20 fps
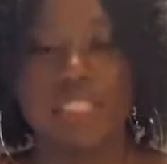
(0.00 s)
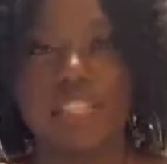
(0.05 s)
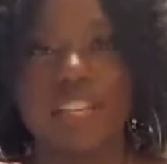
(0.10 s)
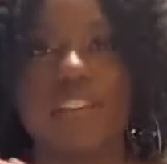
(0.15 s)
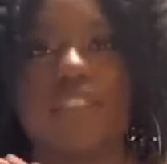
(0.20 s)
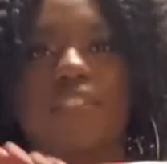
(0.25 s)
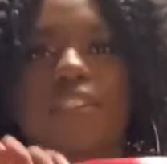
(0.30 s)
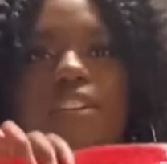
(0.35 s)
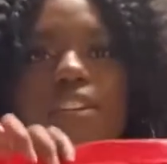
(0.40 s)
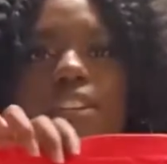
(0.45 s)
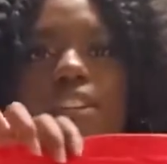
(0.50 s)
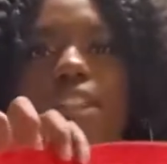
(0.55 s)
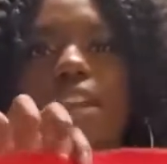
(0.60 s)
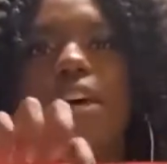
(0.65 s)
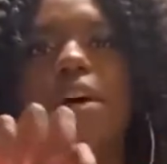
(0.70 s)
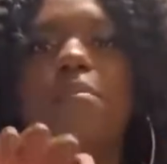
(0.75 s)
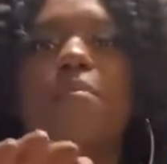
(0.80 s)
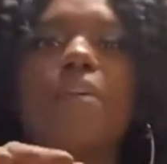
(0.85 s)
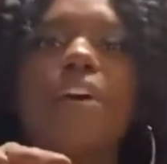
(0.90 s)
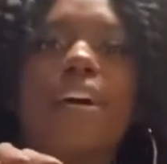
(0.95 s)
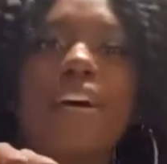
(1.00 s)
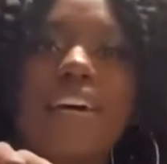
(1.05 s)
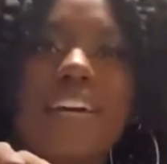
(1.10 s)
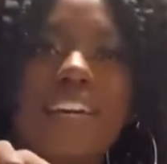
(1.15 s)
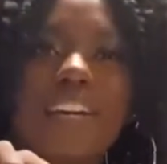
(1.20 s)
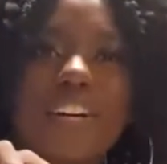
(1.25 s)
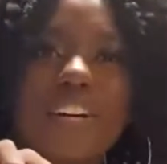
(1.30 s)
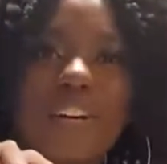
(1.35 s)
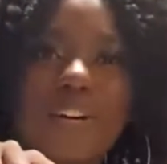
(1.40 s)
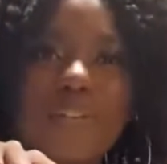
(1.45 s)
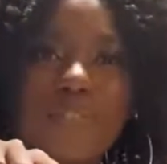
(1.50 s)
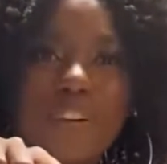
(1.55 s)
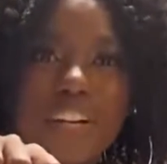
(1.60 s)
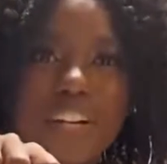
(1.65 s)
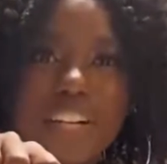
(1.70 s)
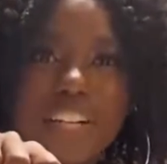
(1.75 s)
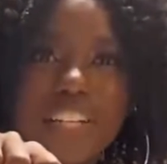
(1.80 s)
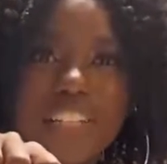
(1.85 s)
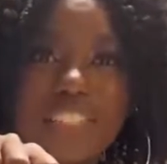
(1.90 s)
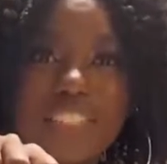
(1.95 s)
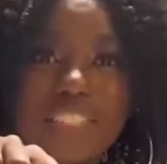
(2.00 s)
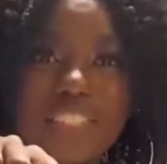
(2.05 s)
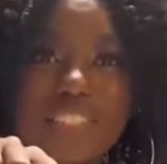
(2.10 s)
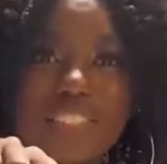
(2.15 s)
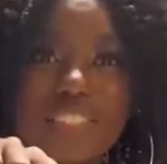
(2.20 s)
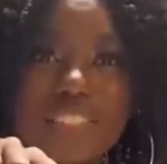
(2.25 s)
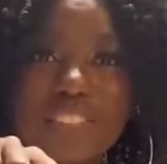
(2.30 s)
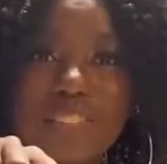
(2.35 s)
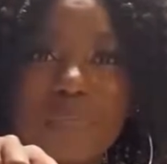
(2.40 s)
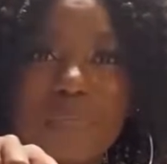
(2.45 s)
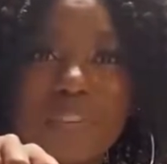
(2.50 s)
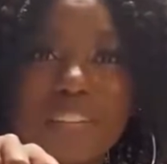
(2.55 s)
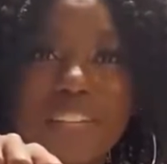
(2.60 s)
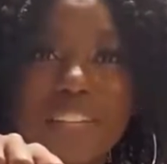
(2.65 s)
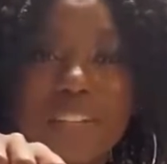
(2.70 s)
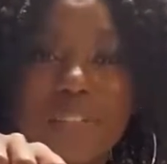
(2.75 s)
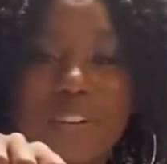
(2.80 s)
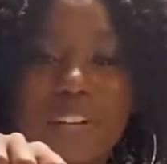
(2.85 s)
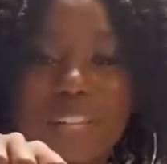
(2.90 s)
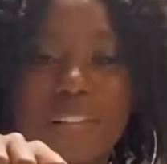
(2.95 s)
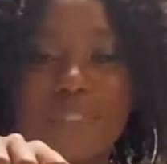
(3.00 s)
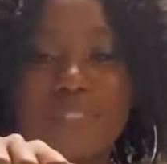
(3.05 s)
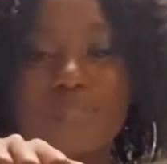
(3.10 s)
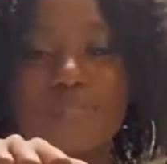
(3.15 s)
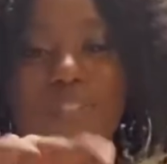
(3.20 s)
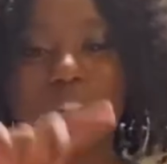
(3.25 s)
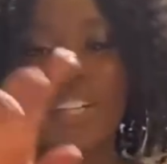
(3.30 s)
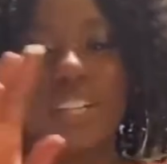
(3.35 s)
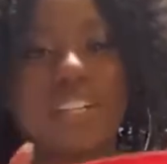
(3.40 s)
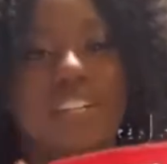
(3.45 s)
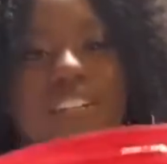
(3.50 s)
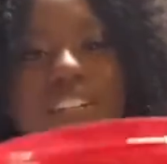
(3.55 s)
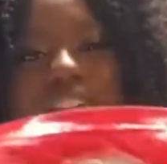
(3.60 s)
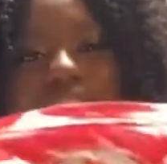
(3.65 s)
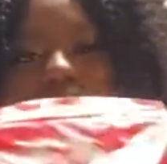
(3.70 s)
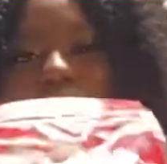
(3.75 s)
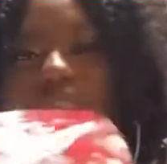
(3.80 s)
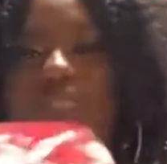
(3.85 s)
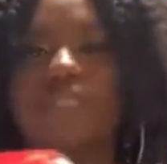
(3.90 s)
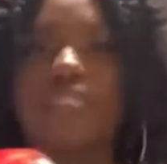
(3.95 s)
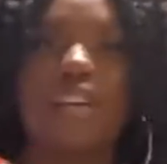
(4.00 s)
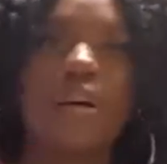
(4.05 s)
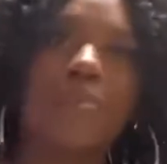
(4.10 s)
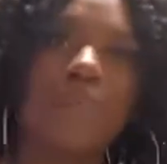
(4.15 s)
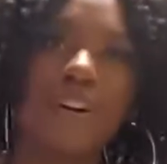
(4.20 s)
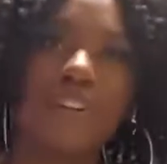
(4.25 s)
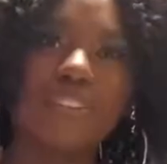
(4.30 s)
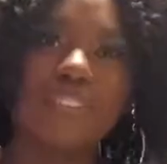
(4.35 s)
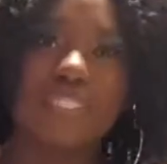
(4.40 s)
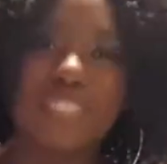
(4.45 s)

ever that my coworker introduced to me while I was working at my old